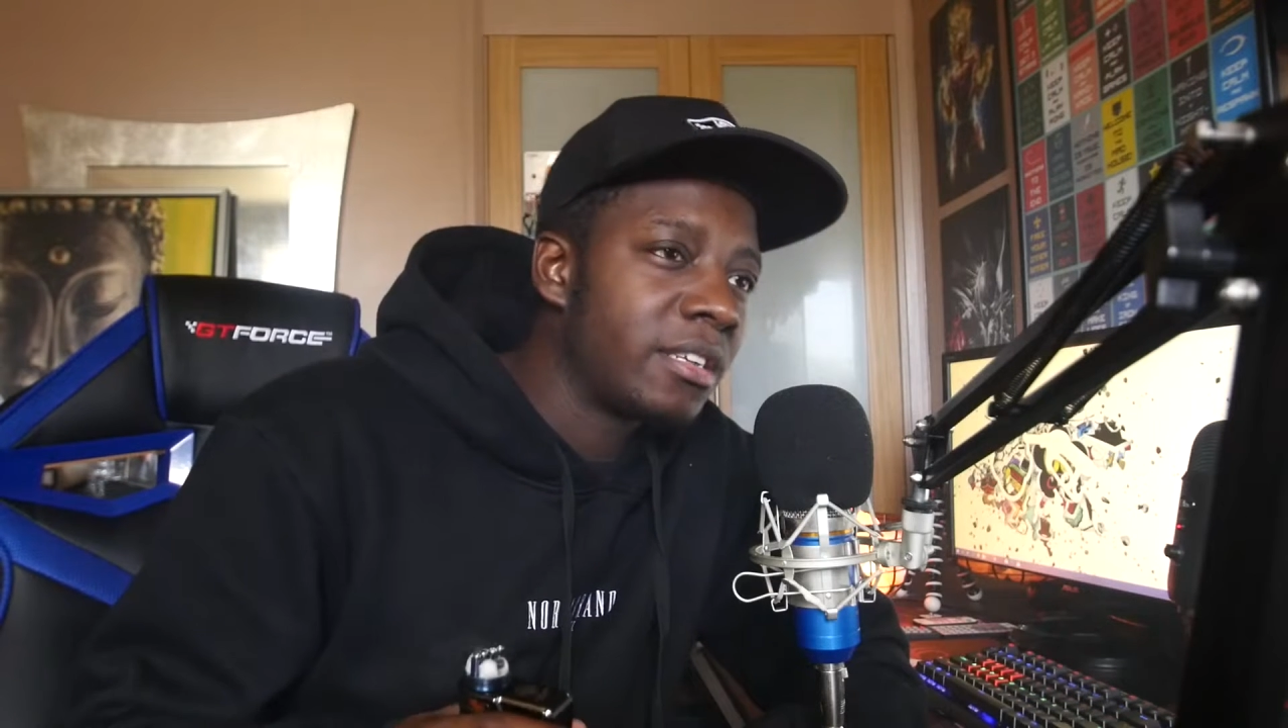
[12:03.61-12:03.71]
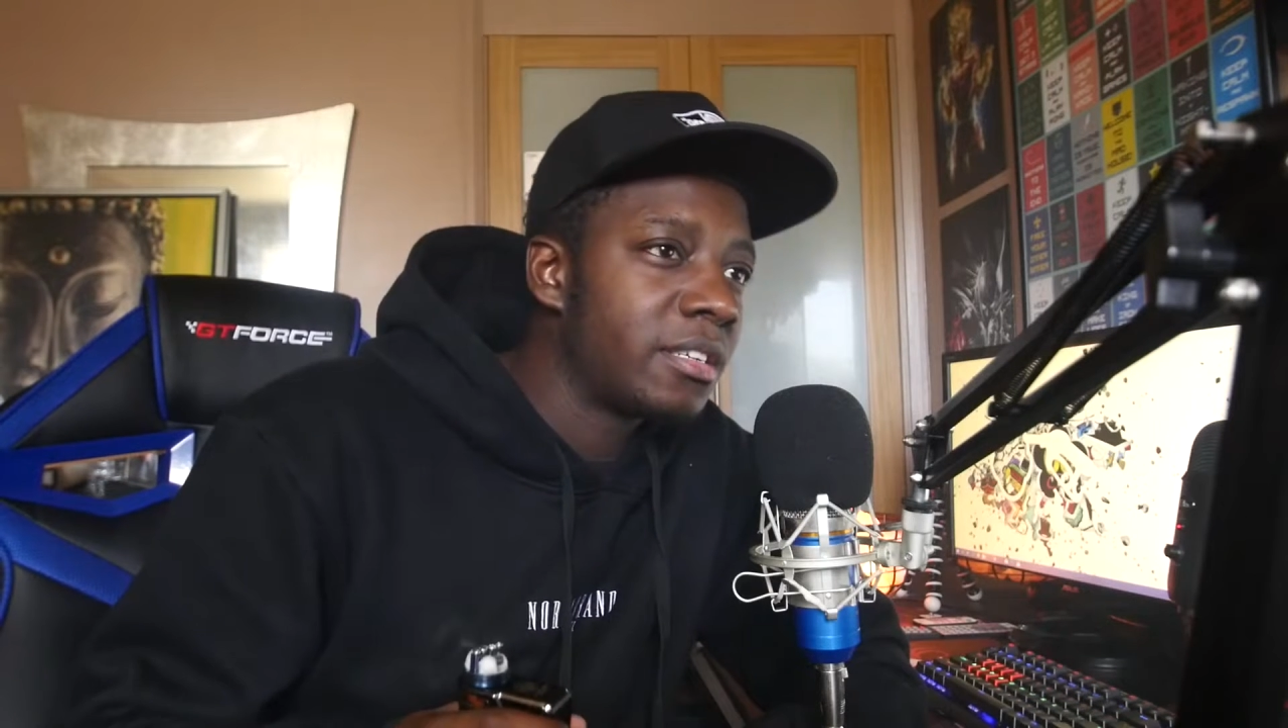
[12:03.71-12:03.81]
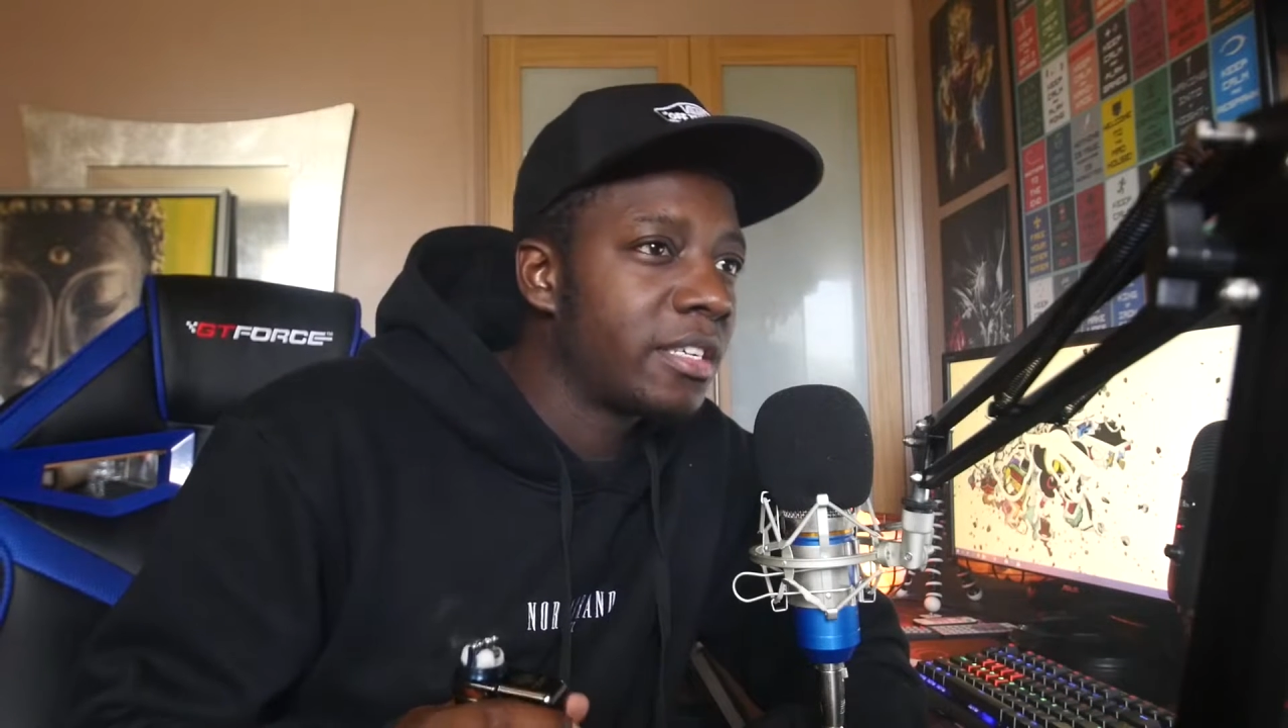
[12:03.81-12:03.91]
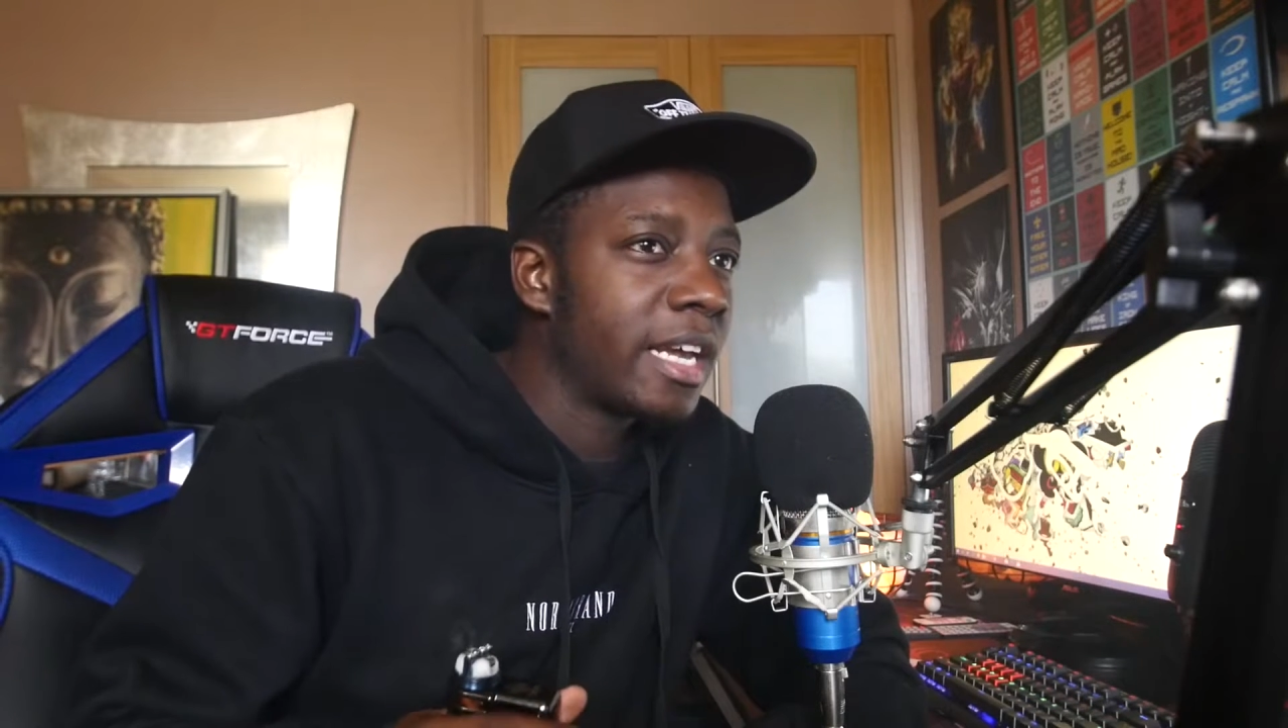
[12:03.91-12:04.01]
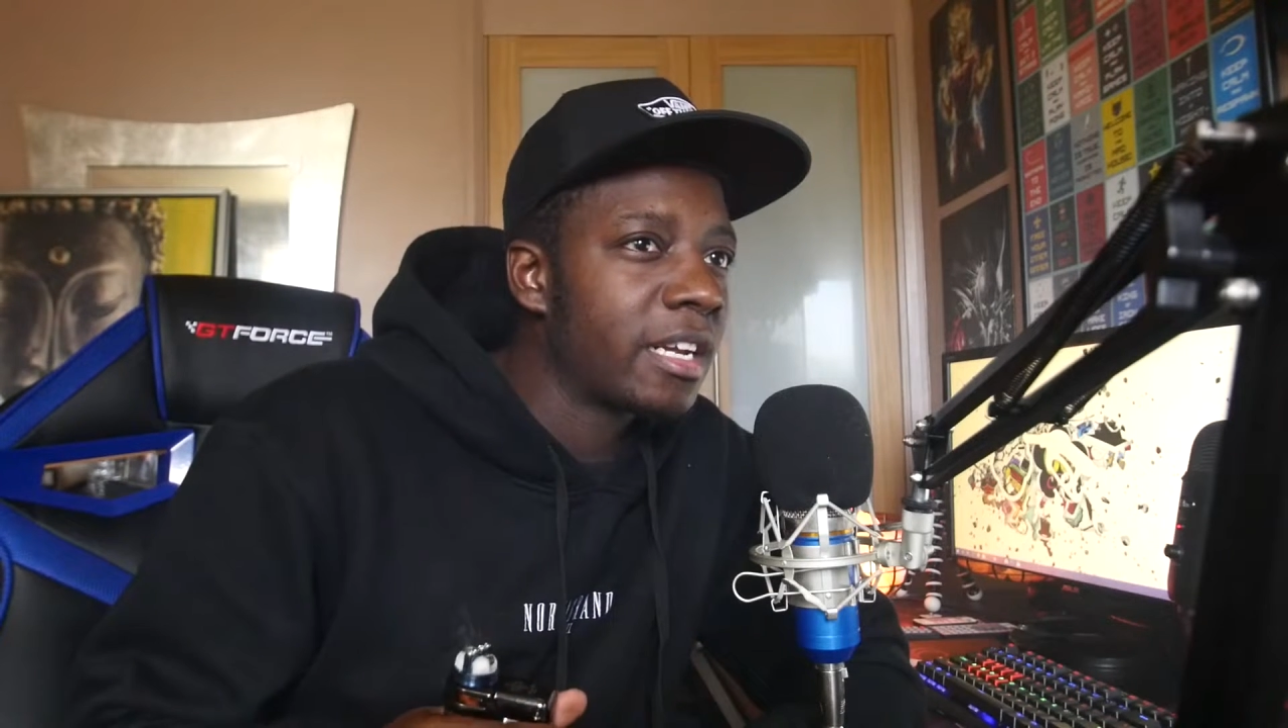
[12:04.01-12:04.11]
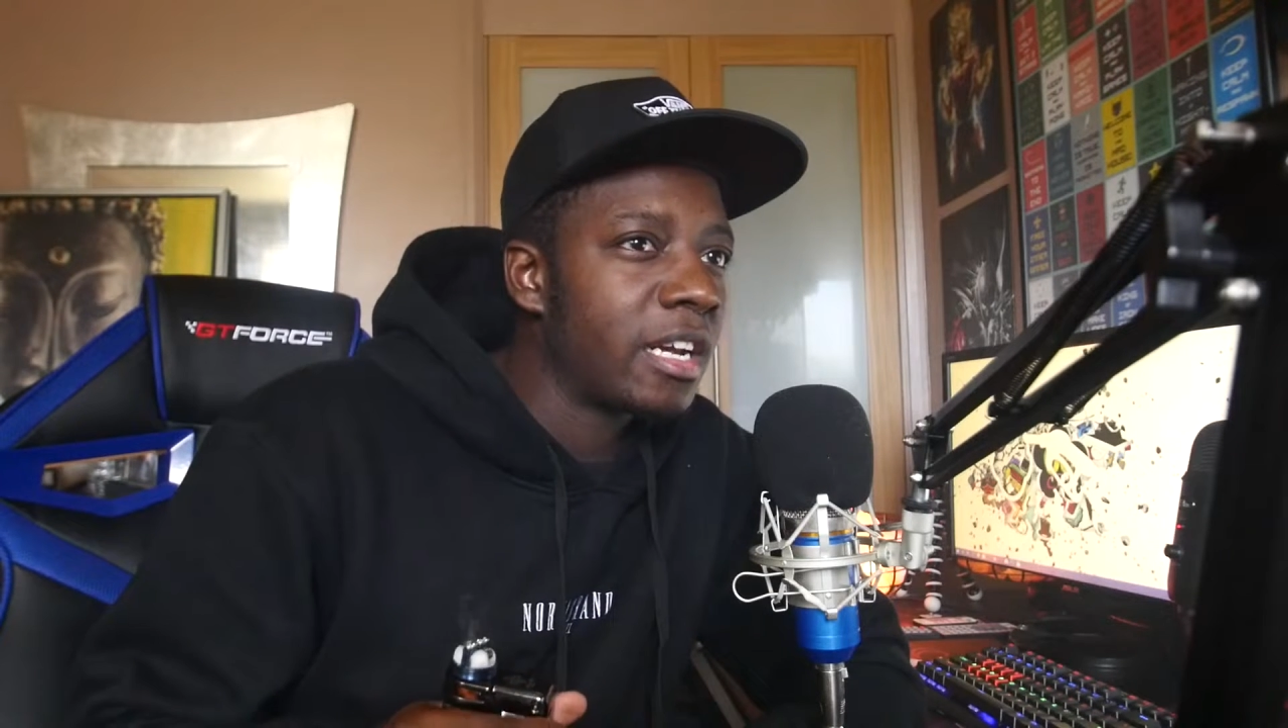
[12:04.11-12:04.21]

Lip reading: the deck,